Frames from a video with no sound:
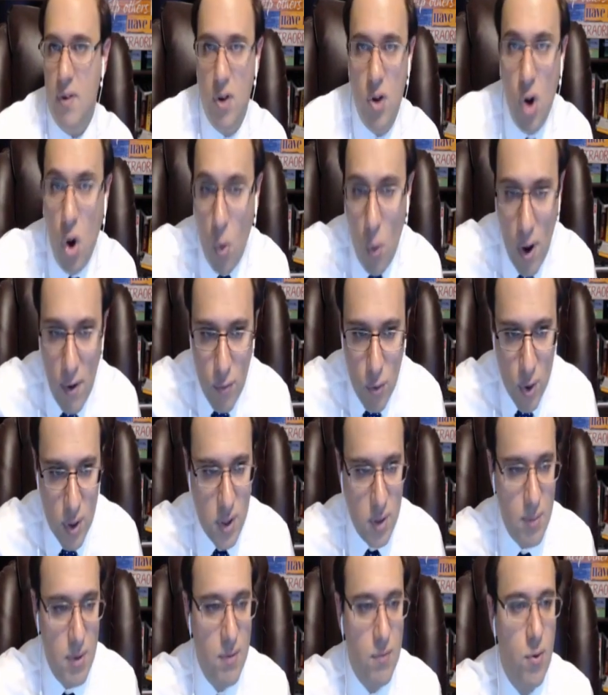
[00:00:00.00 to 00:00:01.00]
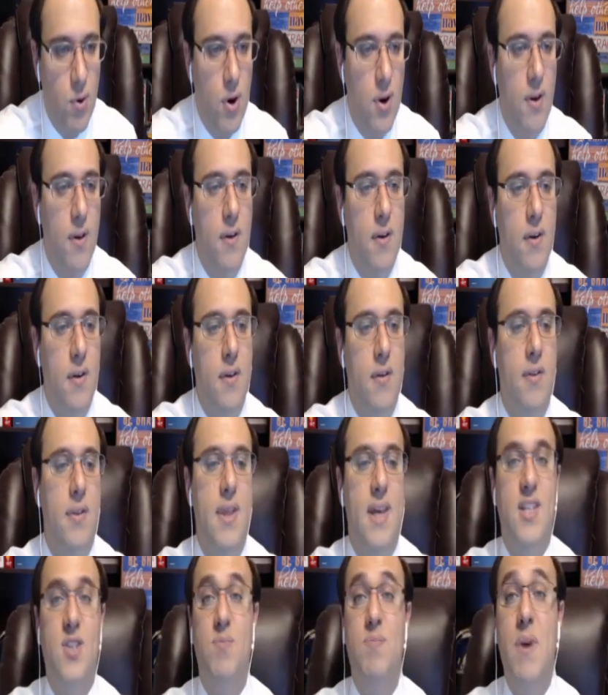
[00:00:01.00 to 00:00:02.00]
No way for it to be 4.
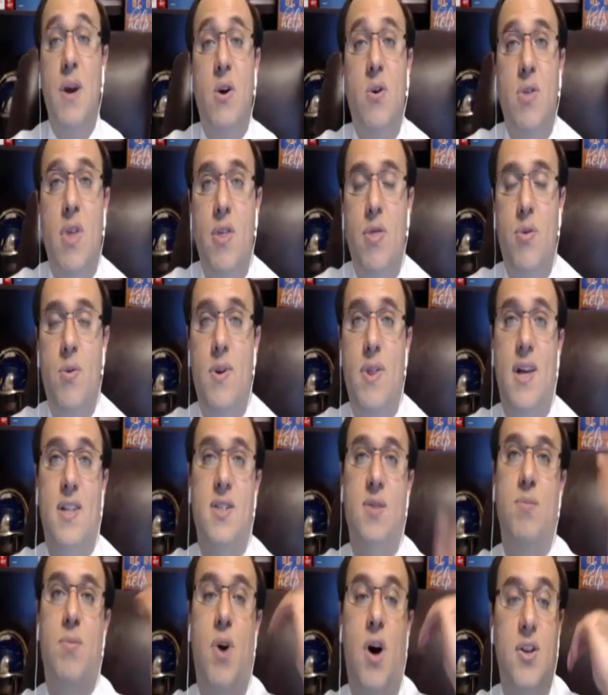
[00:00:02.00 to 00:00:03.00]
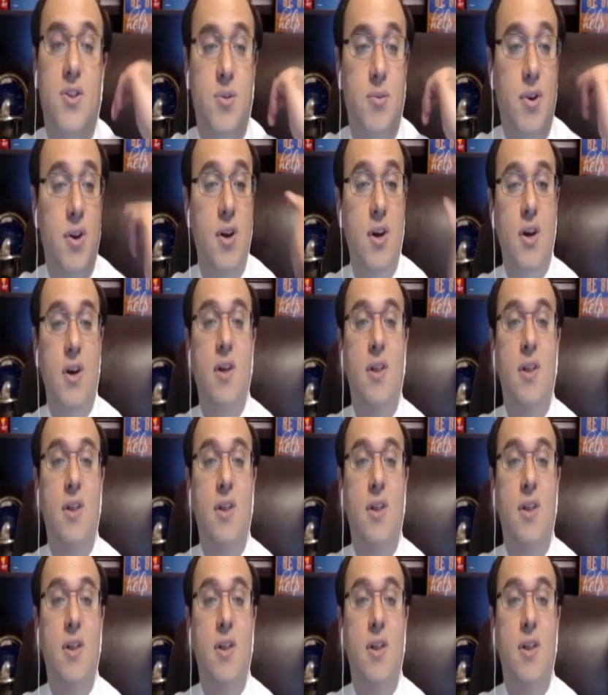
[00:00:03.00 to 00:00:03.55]
That's bigger than 3. That's impossible.